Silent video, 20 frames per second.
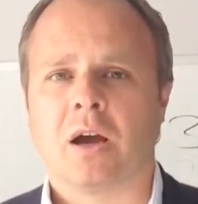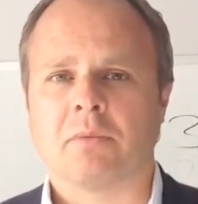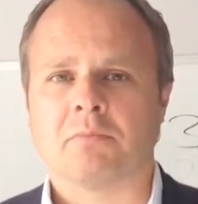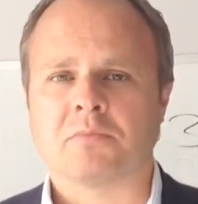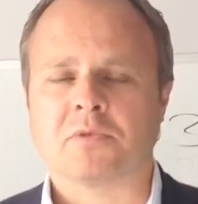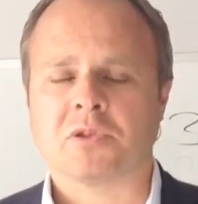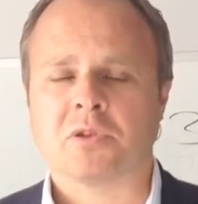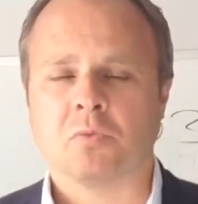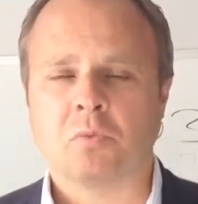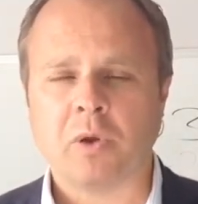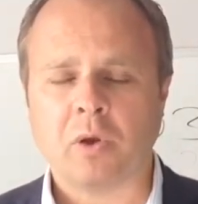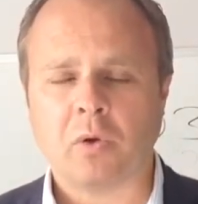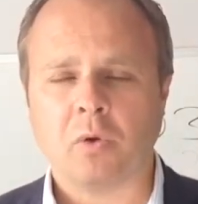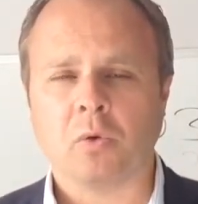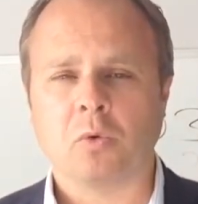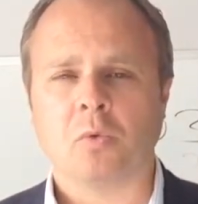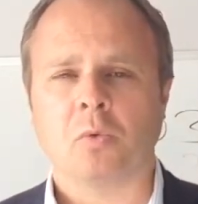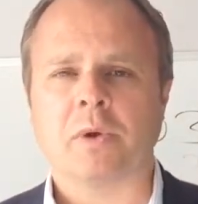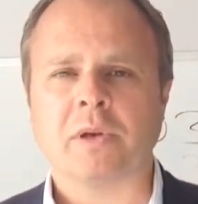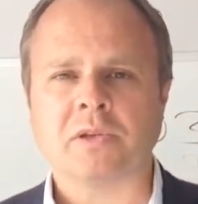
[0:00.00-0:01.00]
So we
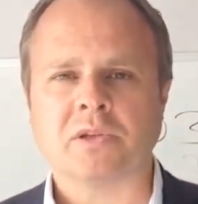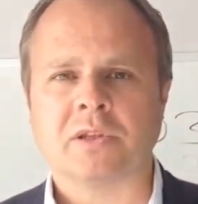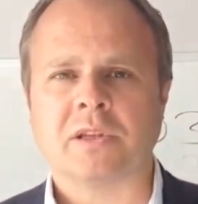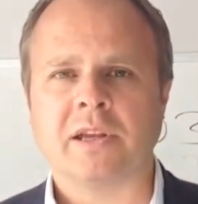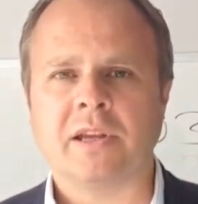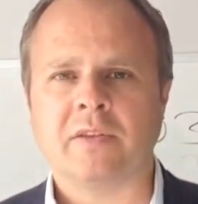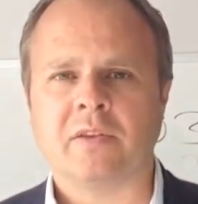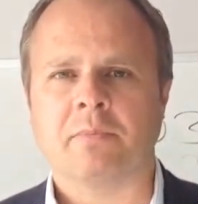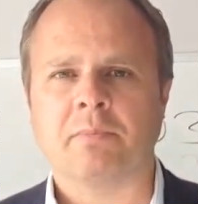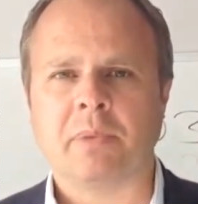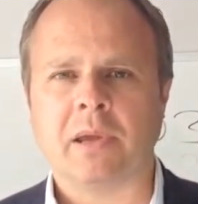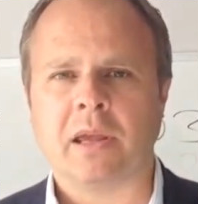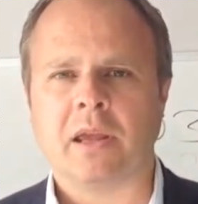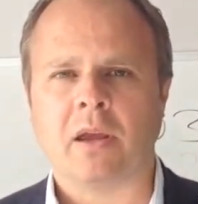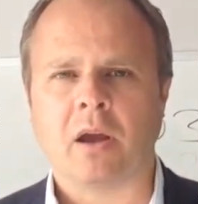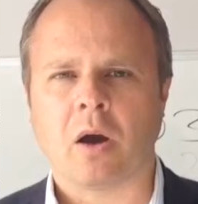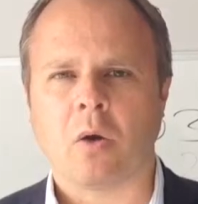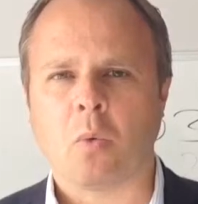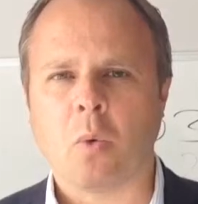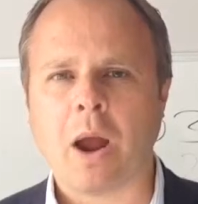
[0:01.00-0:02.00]
always need to
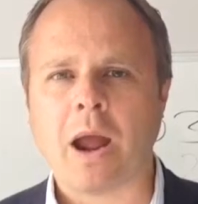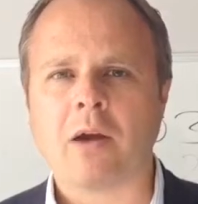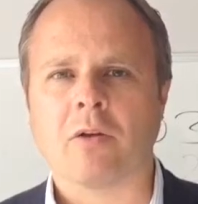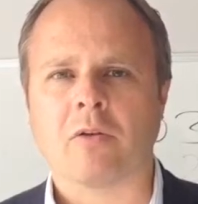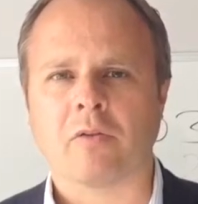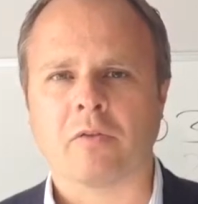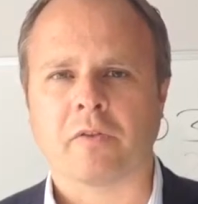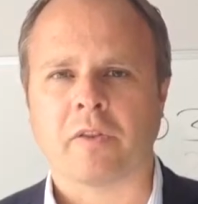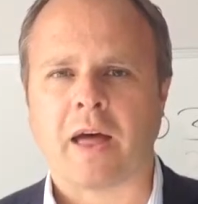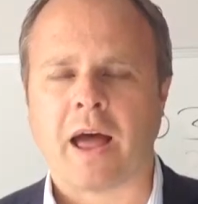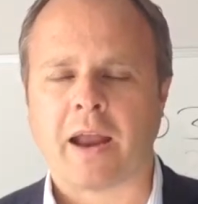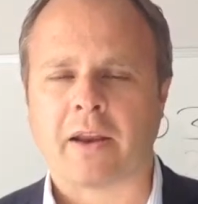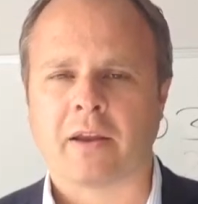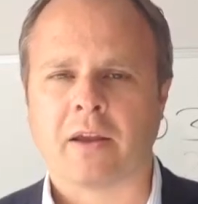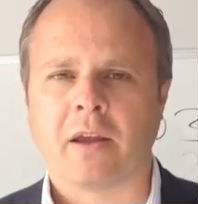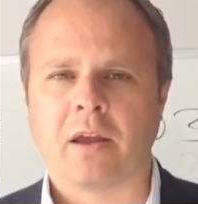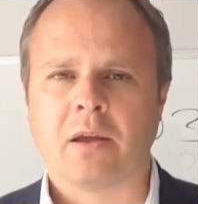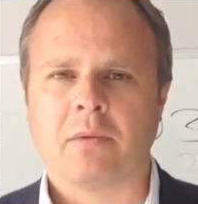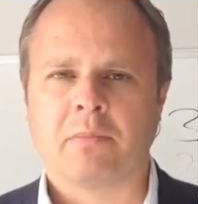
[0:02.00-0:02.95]
be aware of that,